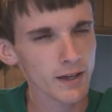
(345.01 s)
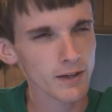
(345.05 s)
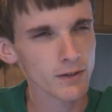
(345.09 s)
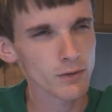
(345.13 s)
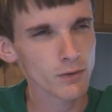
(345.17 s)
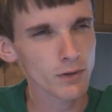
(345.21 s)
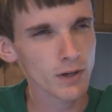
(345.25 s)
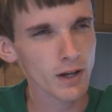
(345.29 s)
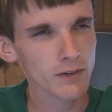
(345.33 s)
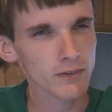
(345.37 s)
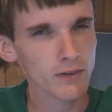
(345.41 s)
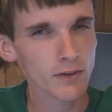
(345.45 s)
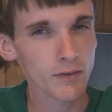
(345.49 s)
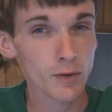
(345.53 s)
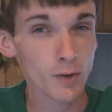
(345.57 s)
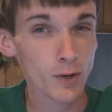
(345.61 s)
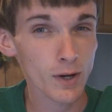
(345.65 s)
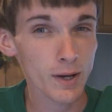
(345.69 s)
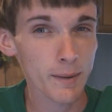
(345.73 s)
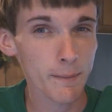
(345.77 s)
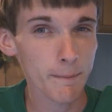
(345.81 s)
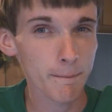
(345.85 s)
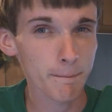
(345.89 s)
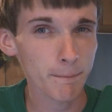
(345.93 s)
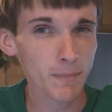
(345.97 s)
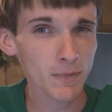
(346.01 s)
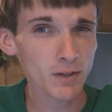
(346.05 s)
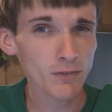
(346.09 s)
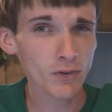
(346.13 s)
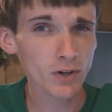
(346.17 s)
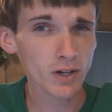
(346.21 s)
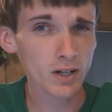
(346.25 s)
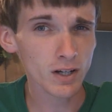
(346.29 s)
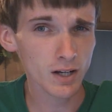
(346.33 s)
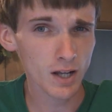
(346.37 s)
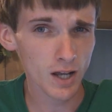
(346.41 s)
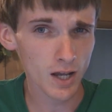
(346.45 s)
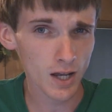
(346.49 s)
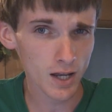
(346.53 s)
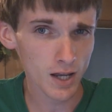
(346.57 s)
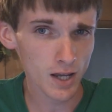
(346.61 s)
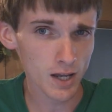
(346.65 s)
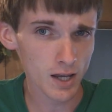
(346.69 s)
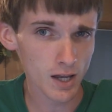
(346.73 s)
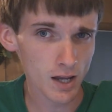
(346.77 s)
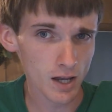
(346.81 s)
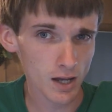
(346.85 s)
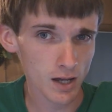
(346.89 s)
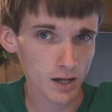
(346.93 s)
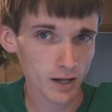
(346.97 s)
that, you guys have a great motherfucking
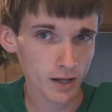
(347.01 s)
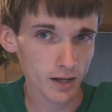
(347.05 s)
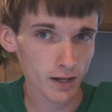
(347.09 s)
day,